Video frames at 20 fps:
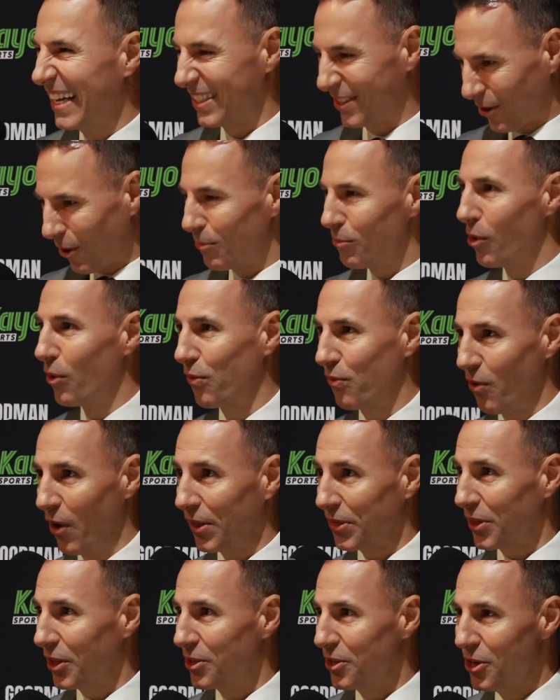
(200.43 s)
He's got more
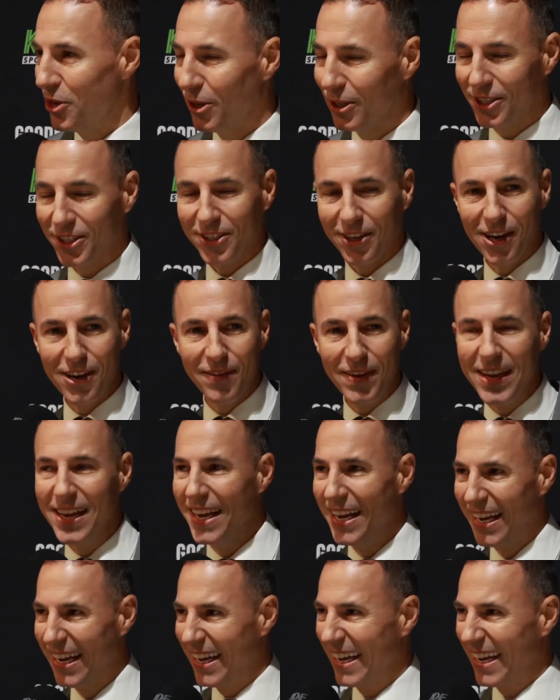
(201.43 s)
front than you, Stevie.